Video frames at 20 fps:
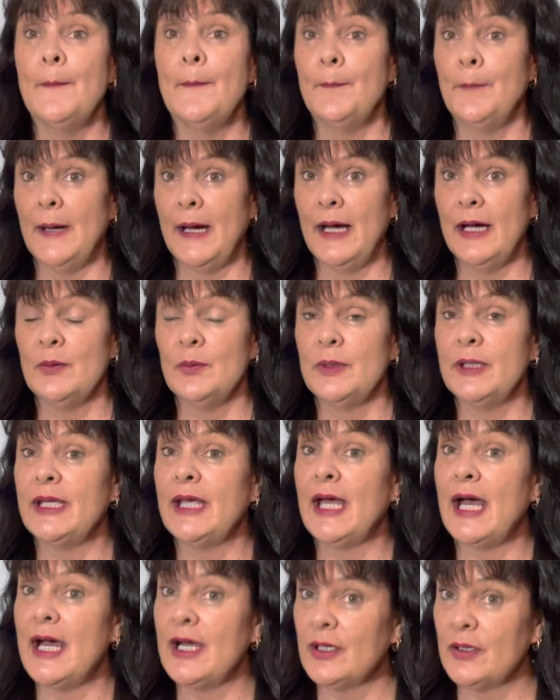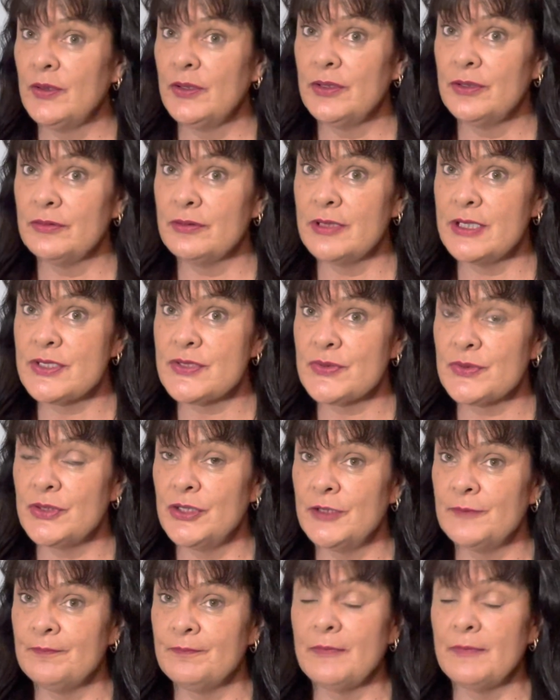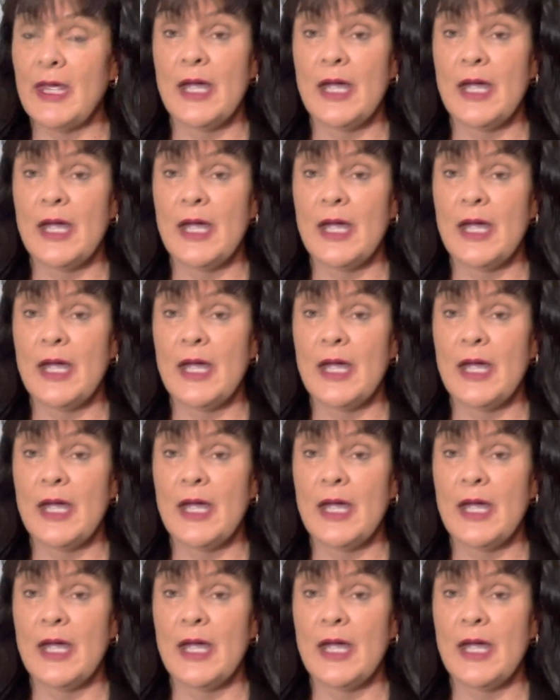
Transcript: But we can't go to a restaurant,